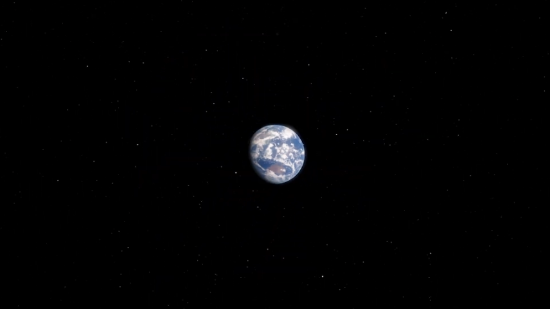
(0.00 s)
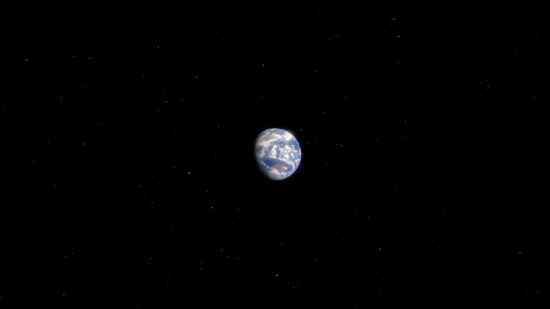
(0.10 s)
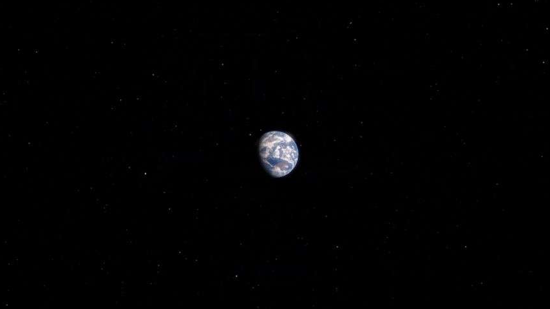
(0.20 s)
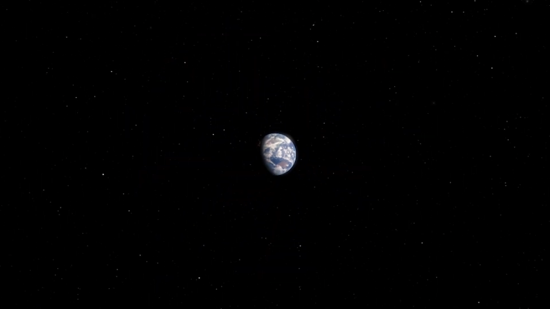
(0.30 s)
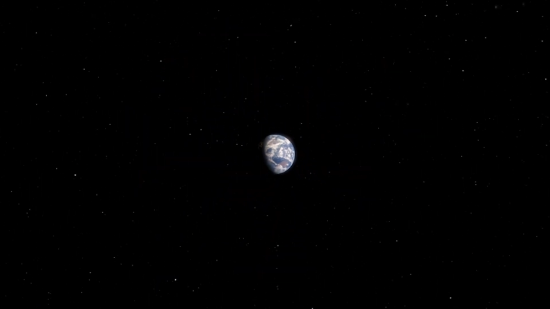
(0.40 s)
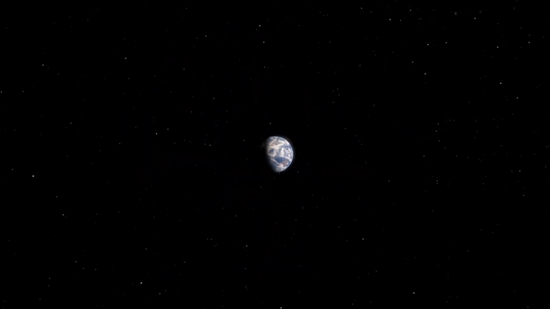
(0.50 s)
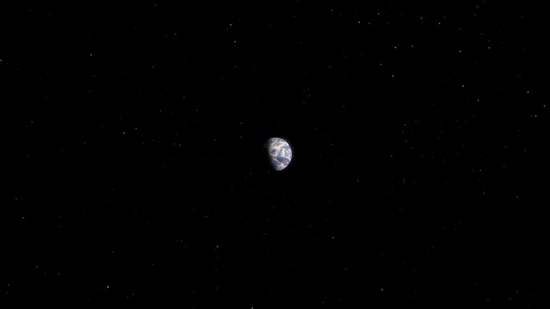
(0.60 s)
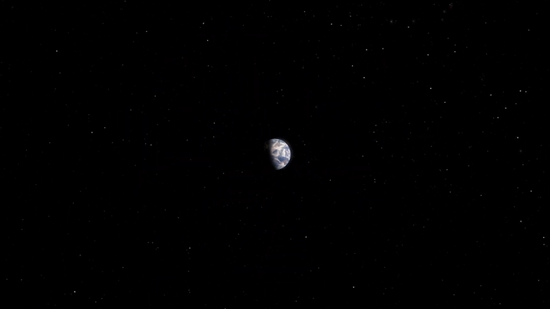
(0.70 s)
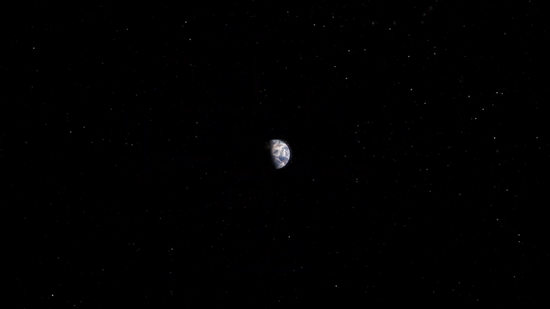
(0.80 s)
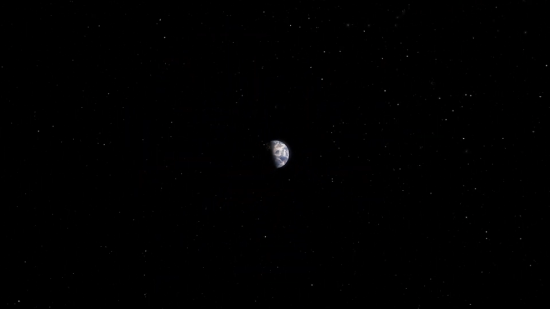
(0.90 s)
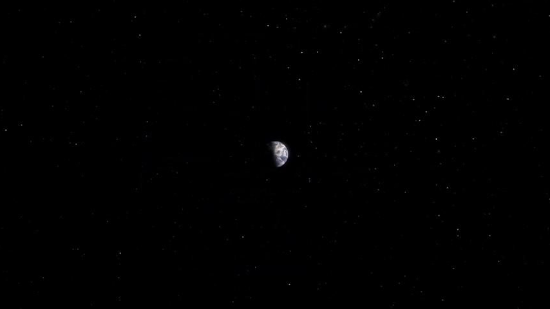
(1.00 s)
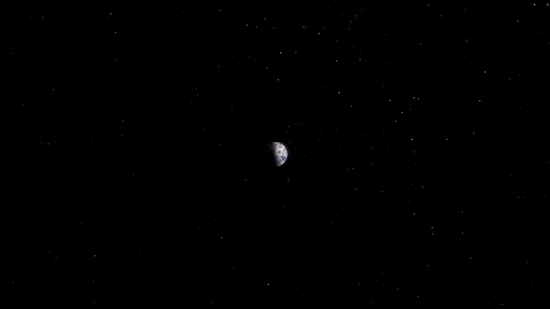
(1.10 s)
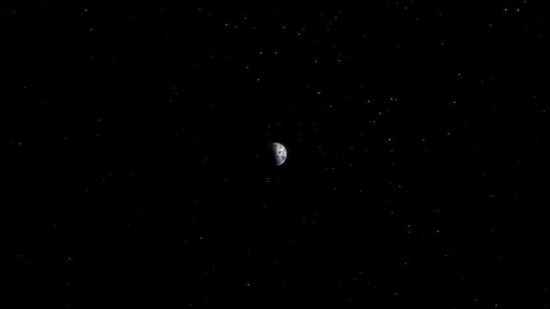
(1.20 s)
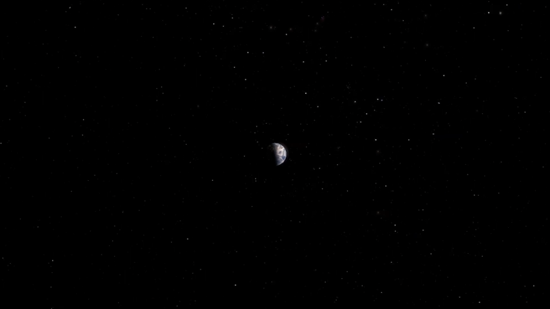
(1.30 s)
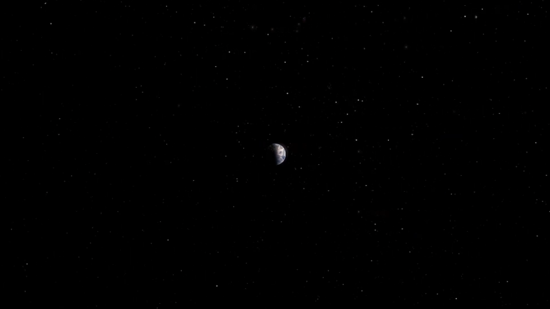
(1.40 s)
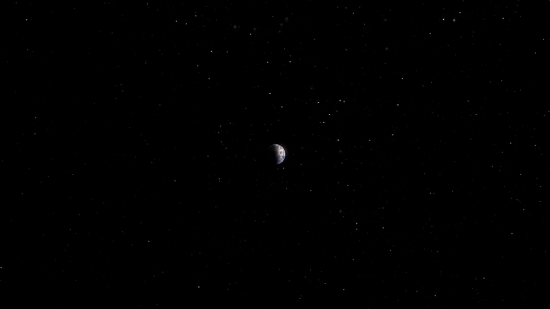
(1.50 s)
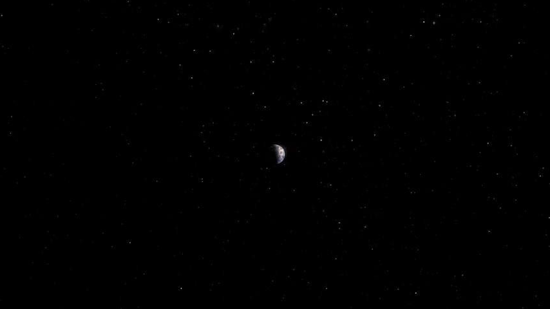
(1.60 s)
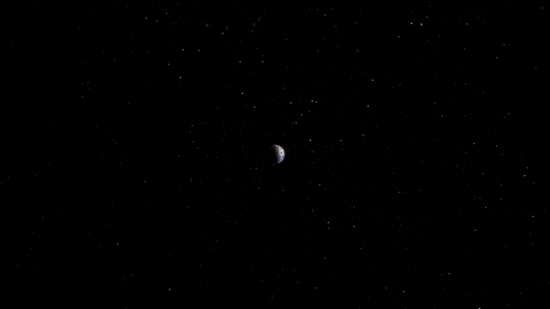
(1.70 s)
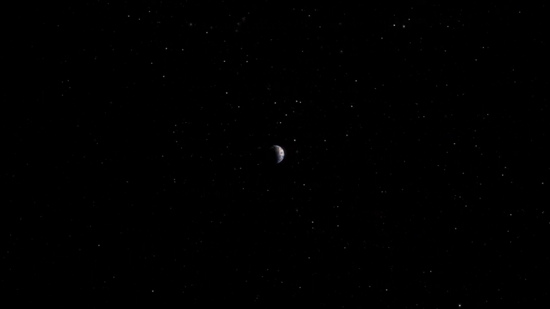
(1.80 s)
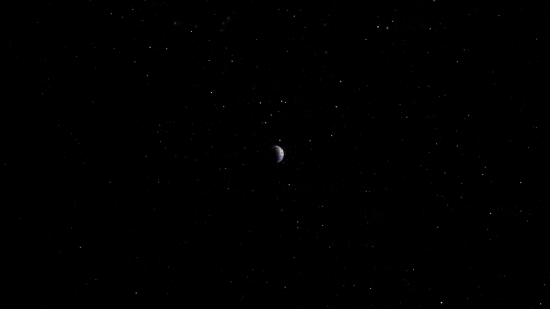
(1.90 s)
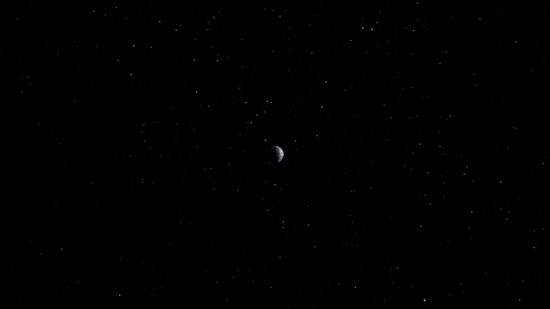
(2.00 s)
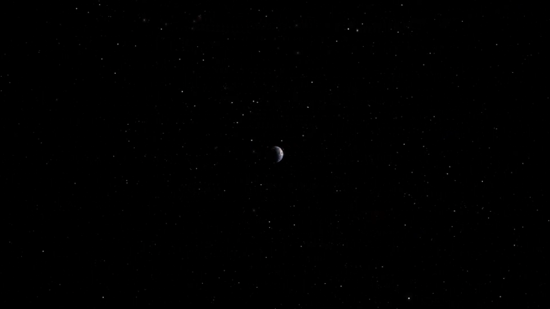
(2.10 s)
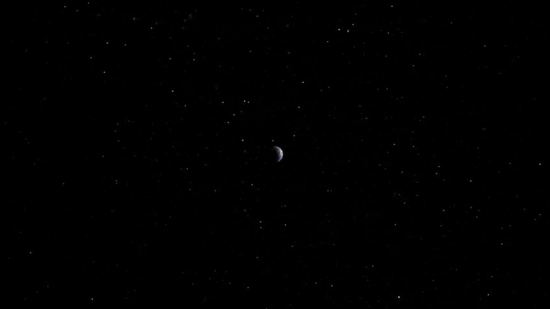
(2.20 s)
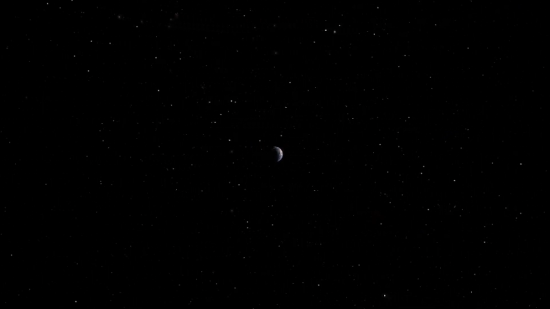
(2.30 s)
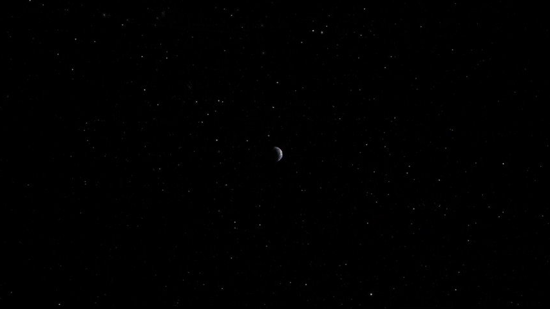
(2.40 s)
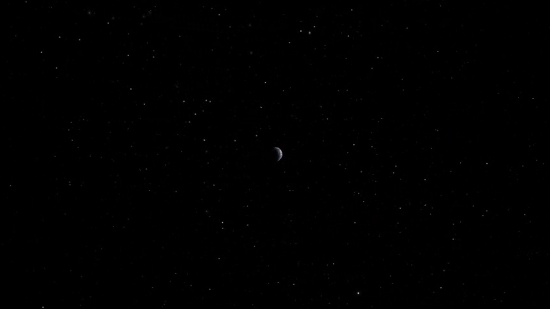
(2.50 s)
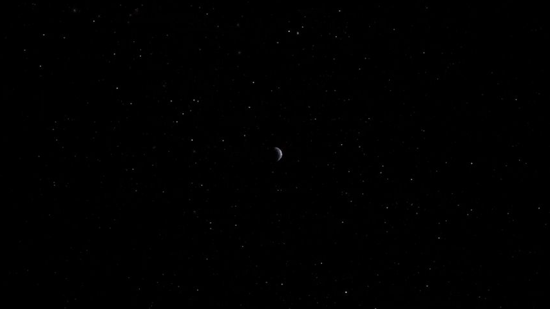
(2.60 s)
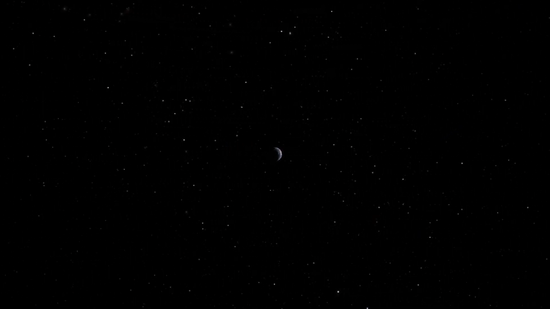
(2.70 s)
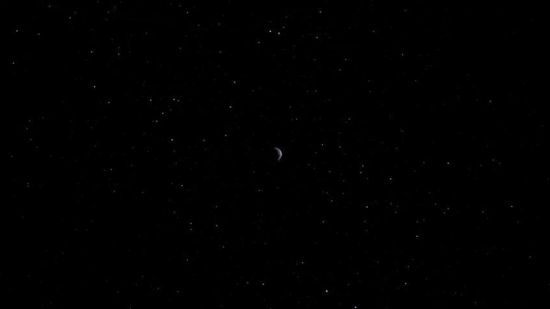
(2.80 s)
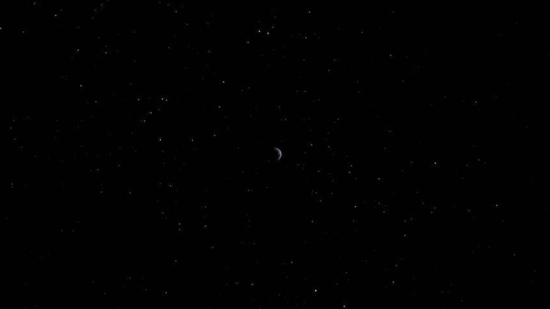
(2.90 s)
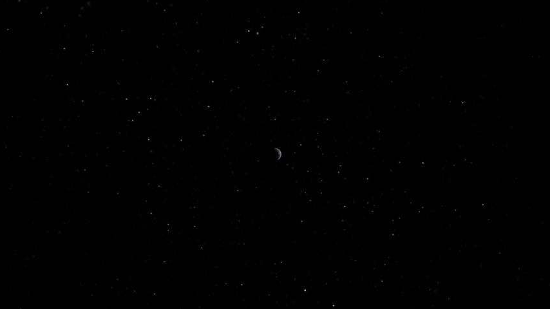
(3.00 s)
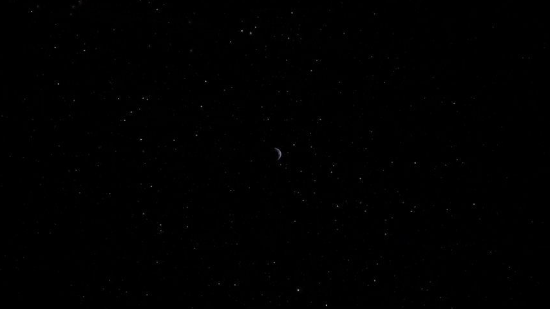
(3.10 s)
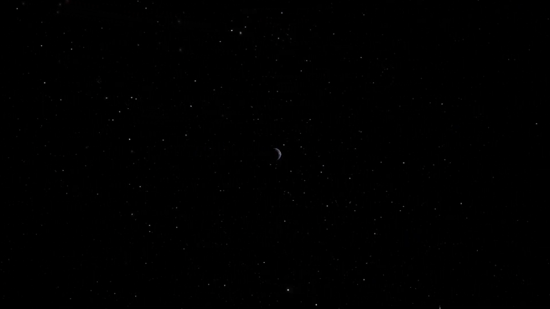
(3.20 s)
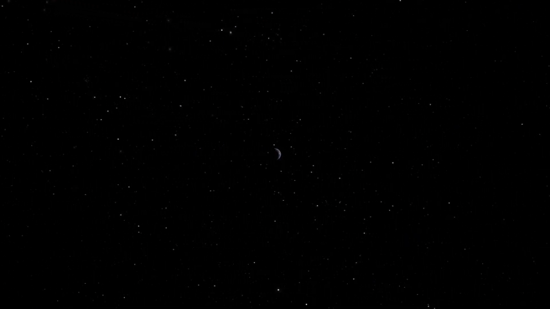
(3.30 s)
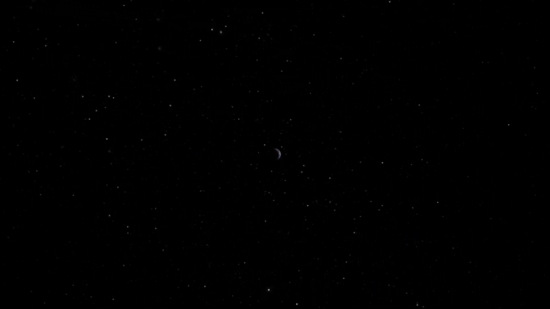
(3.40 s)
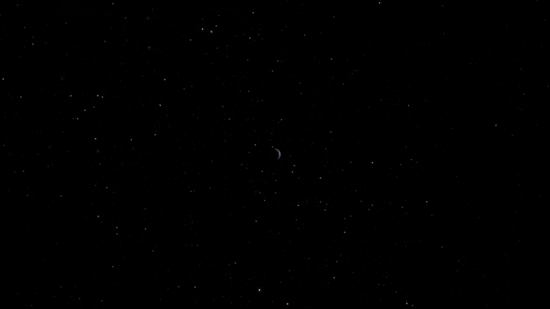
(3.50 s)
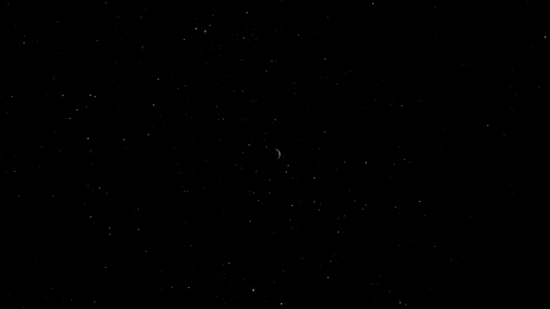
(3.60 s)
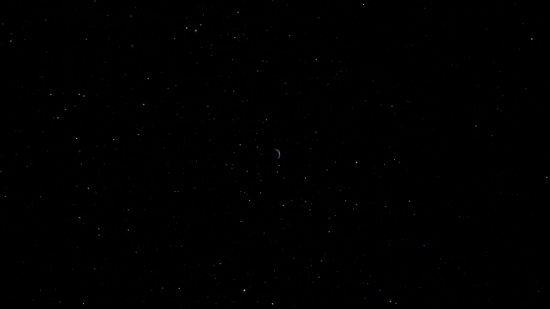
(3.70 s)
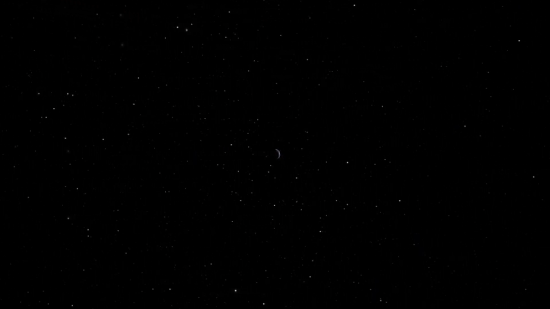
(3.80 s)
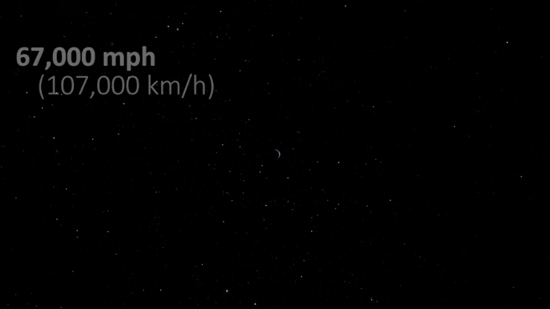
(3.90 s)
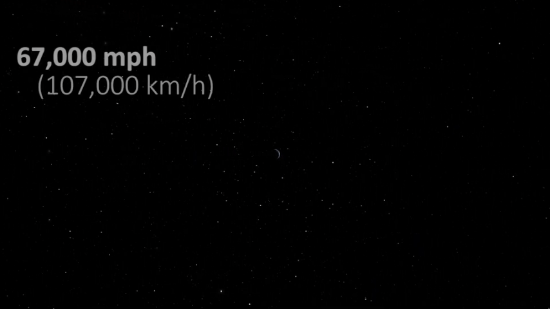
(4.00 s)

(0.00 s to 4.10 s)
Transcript: (no speaker visible)